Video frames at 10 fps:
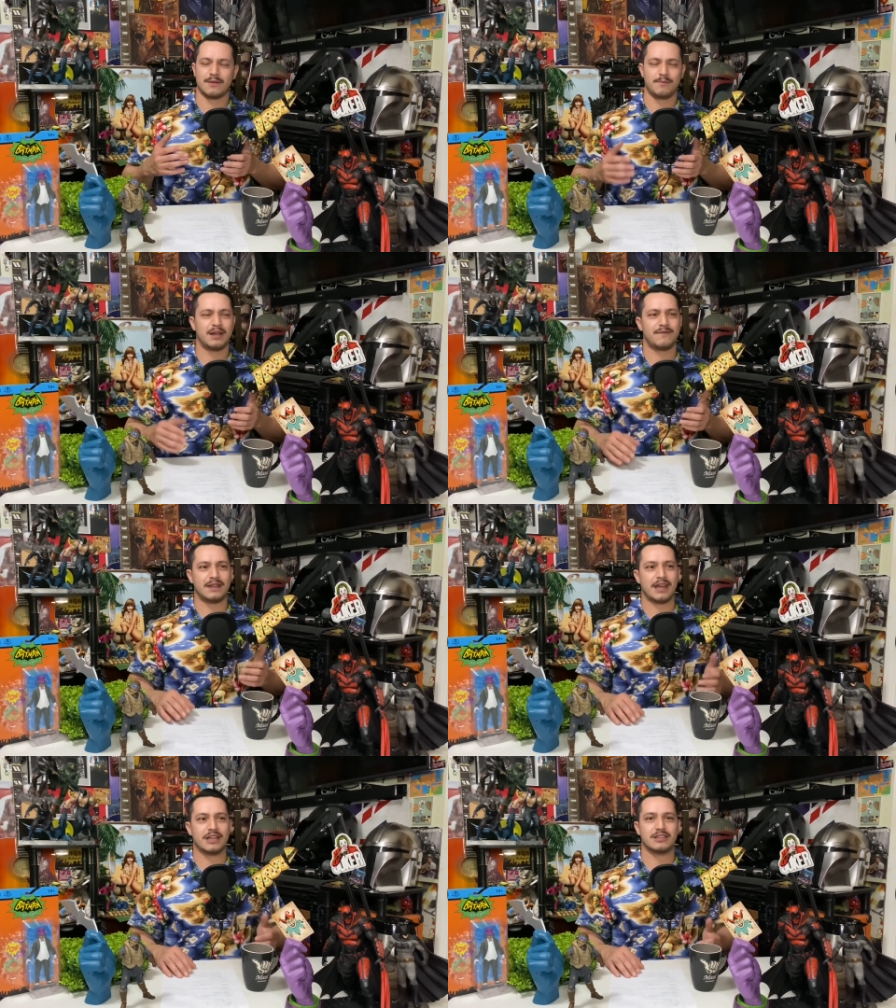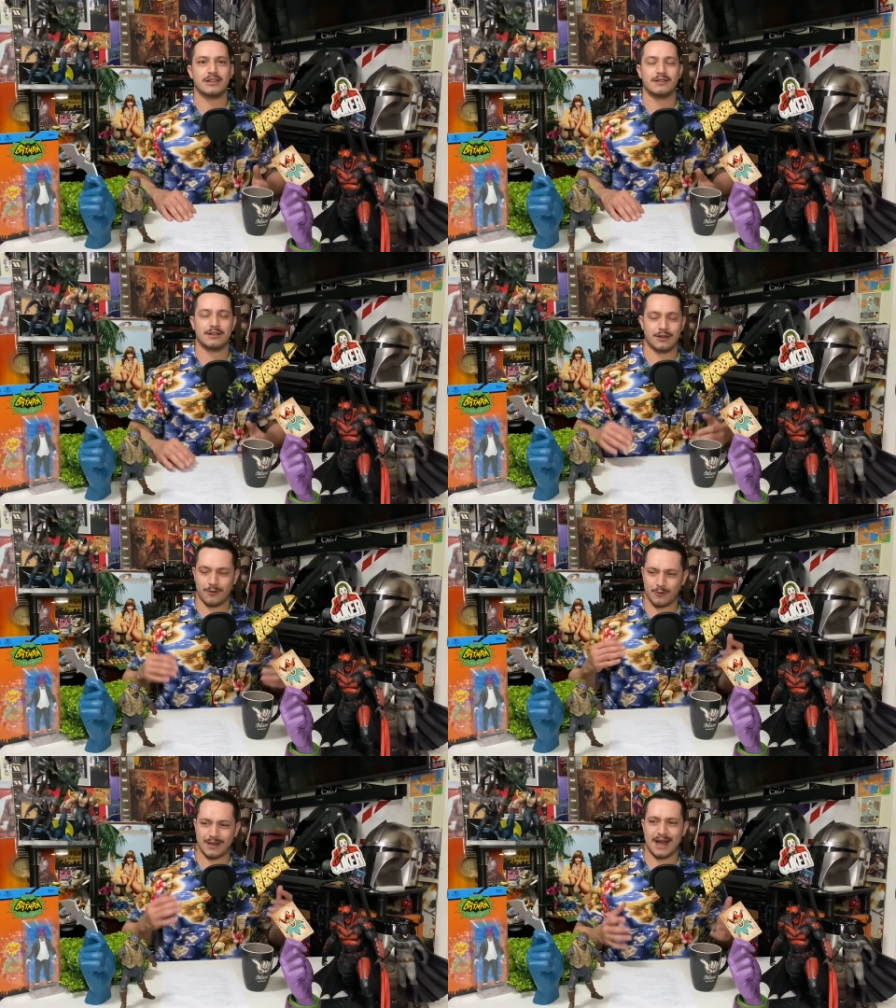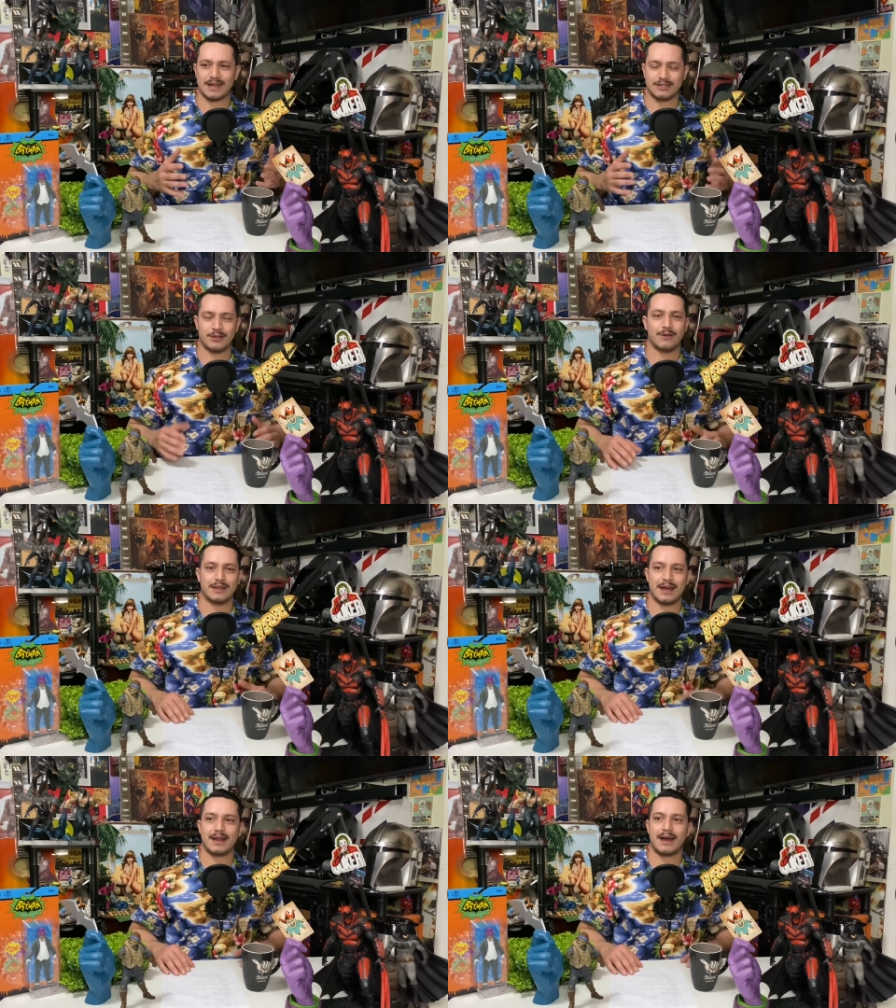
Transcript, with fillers: be on vacation, you know, relaxed knowing that